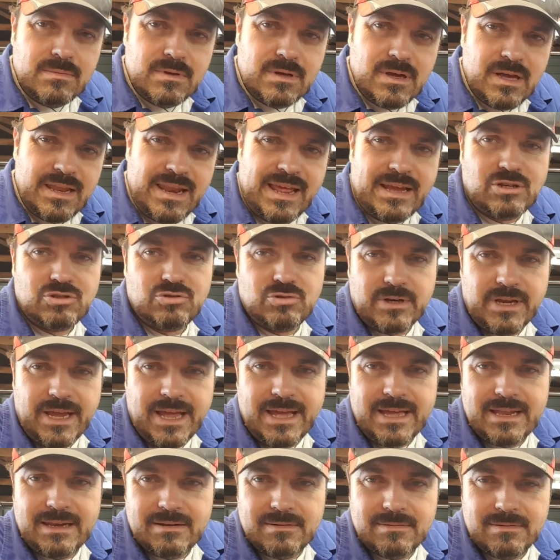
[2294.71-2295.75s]
an extra
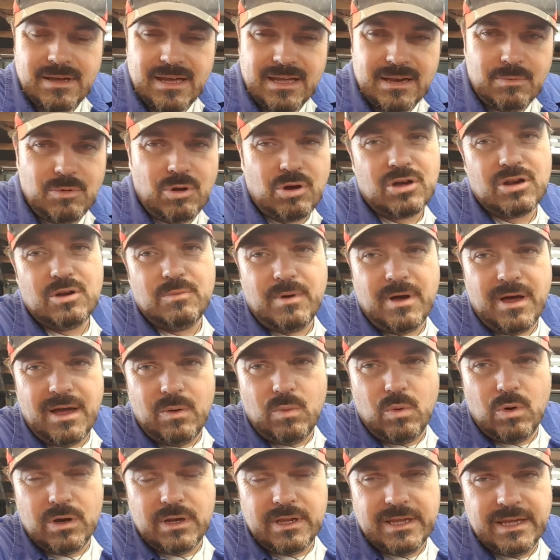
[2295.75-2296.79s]
can, and I'm not going to buy a
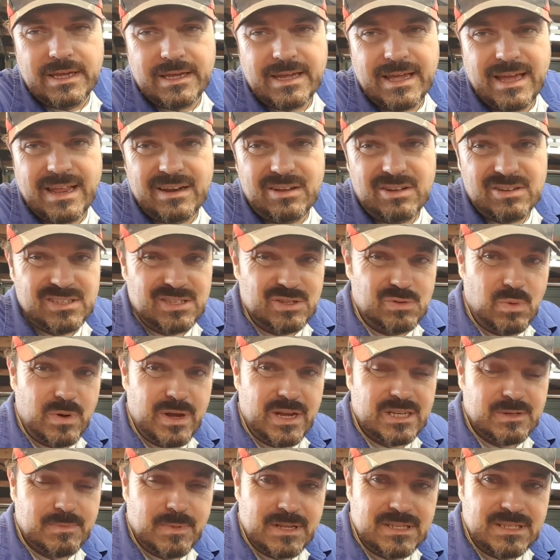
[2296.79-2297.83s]
1 litre can because it's way
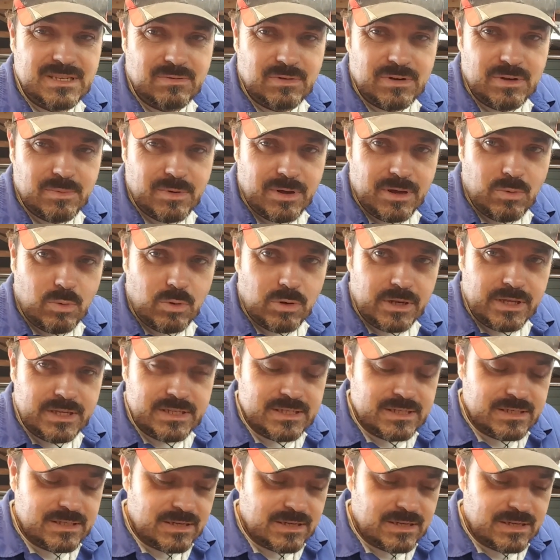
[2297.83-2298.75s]
expensive when you buy a 1 litre,